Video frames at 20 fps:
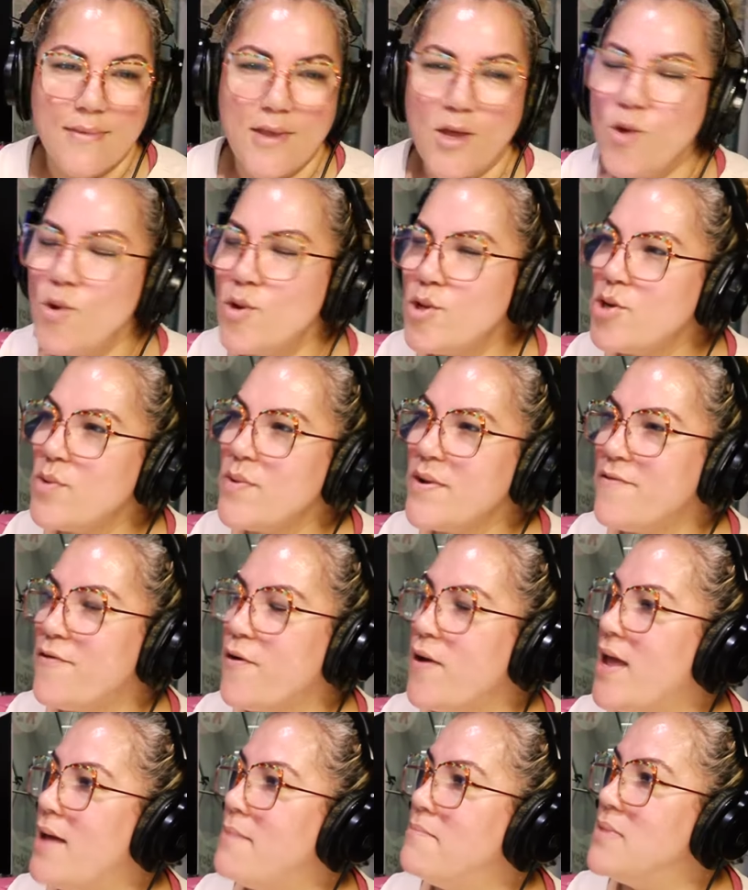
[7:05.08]
You do it
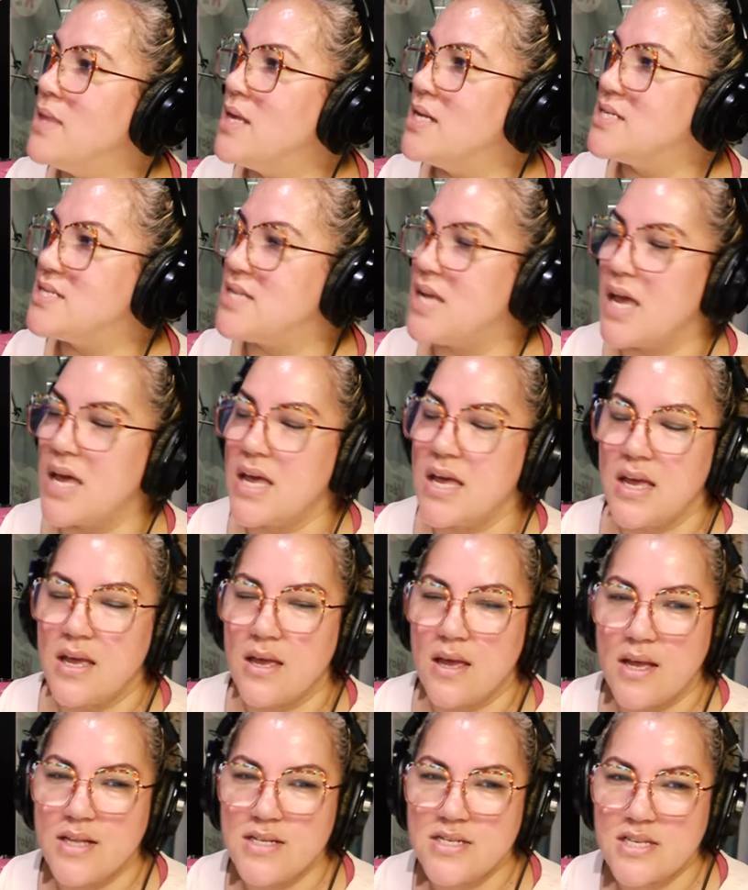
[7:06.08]
for him this
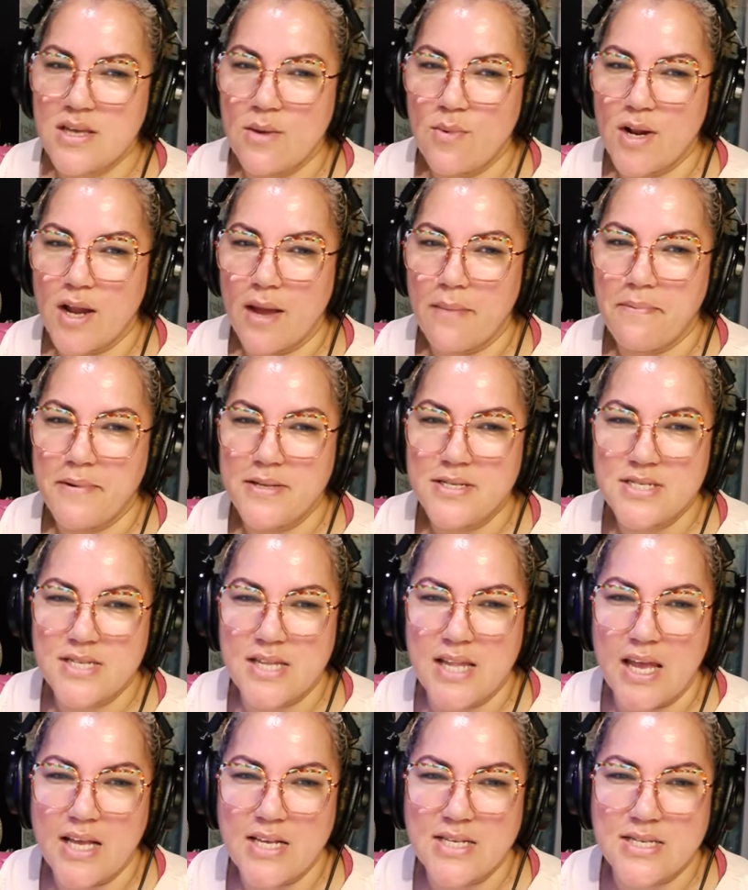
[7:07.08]
year and see what happens
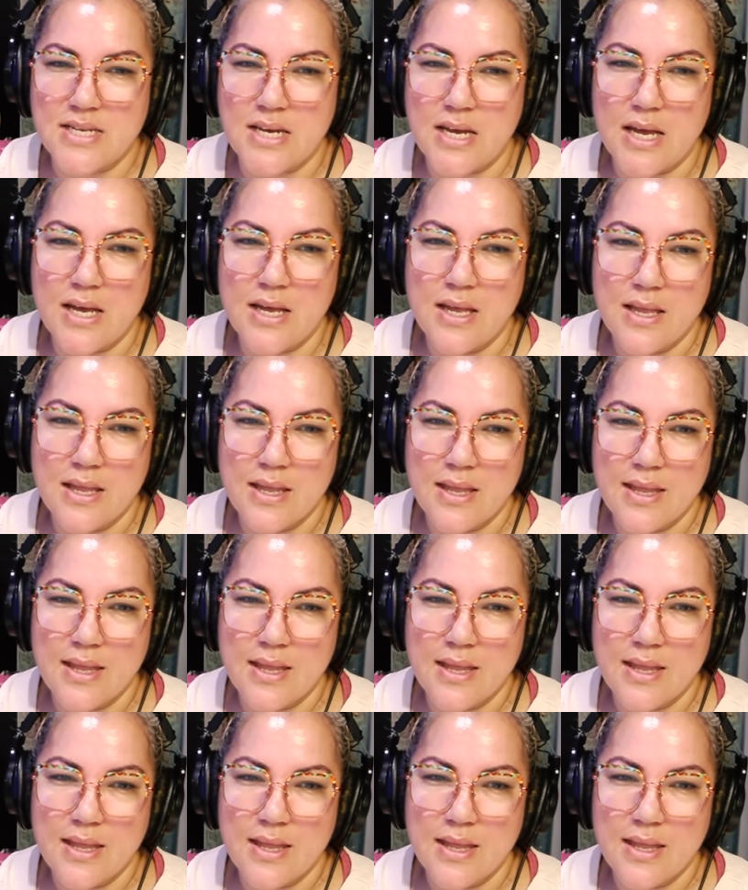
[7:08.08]
next year.